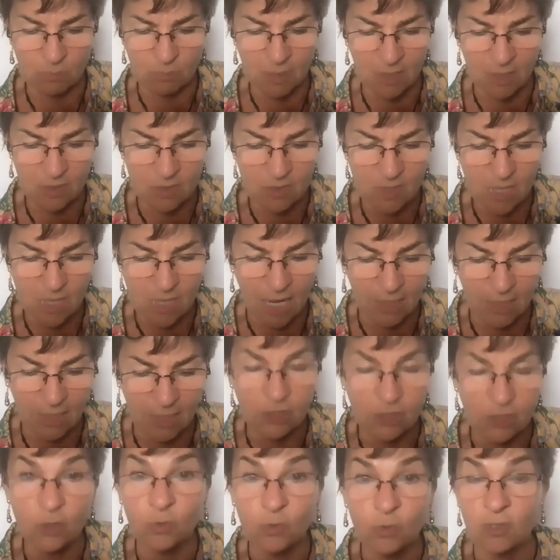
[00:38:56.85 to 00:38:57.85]
because
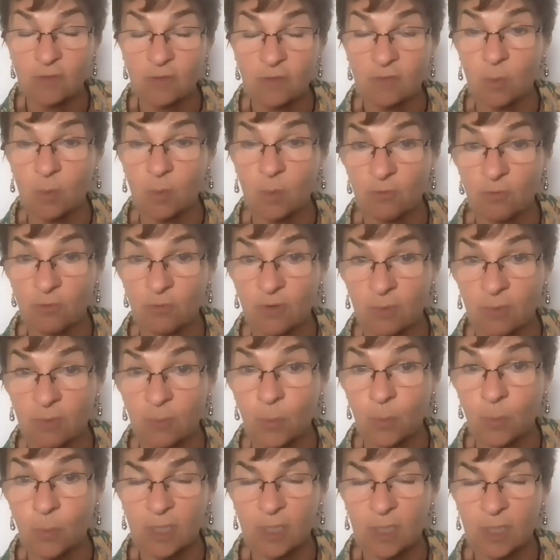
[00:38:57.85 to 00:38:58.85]
I knew that they were a very
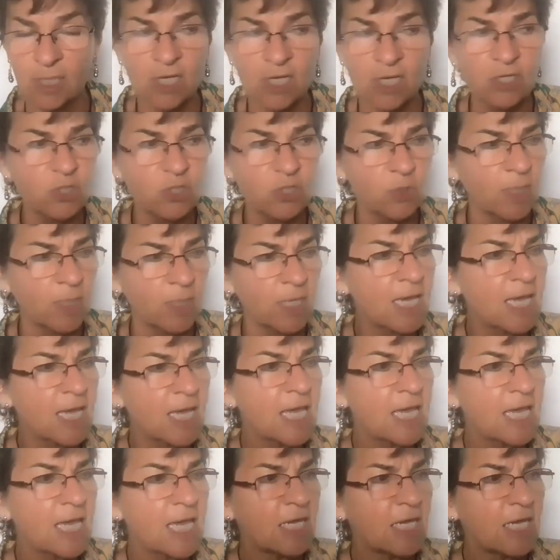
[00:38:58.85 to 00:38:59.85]
important country
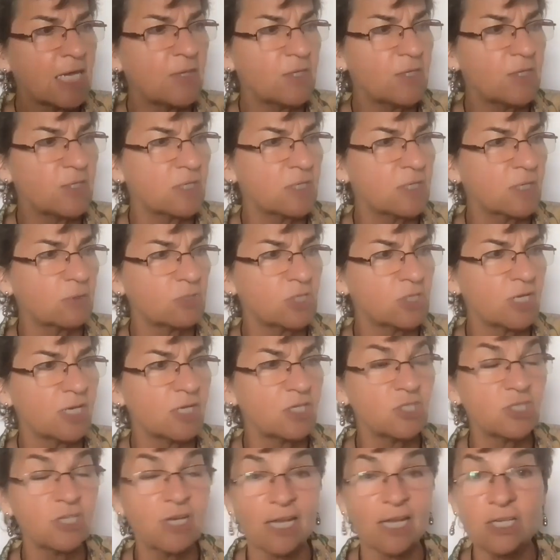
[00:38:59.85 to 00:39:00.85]
in this
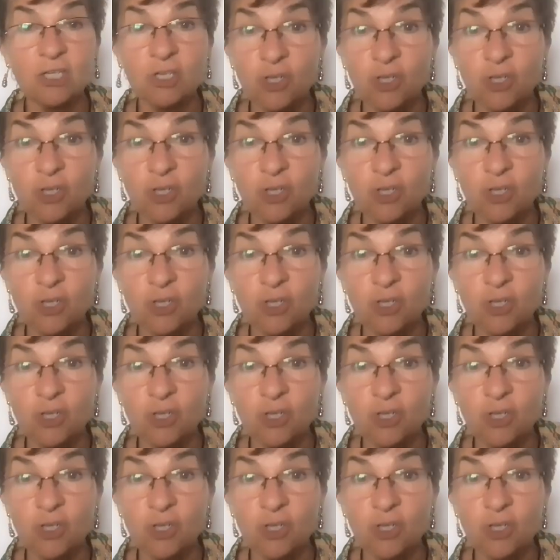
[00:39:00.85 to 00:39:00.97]
negotiation.